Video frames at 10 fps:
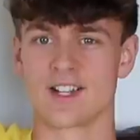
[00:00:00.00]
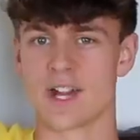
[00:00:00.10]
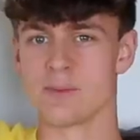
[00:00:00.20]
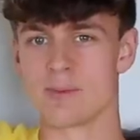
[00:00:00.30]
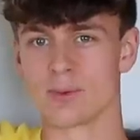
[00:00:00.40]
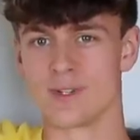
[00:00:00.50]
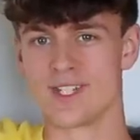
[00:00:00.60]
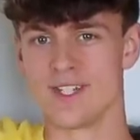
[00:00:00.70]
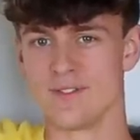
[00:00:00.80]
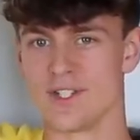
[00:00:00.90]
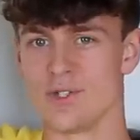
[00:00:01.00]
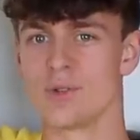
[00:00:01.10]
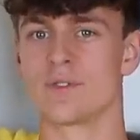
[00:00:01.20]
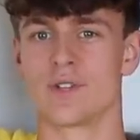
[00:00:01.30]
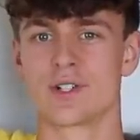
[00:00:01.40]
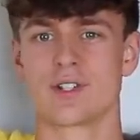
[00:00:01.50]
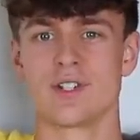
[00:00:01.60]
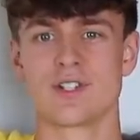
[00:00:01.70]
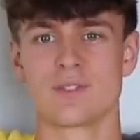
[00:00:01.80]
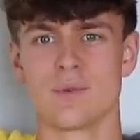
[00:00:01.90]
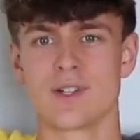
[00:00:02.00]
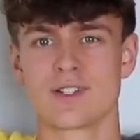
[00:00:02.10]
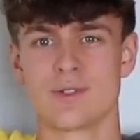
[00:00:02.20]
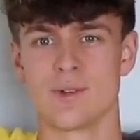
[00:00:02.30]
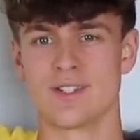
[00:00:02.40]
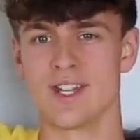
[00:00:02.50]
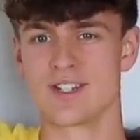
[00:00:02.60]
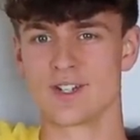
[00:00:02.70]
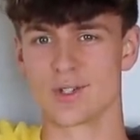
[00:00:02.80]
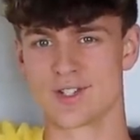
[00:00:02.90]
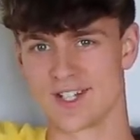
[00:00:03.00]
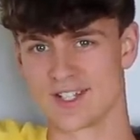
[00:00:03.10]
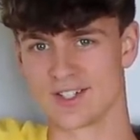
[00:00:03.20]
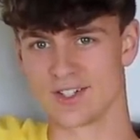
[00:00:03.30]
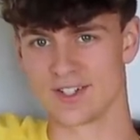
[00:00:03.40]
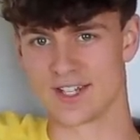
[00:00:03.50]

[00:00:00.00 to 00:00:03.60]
Like, I remember when TV universally switched to a digital signal,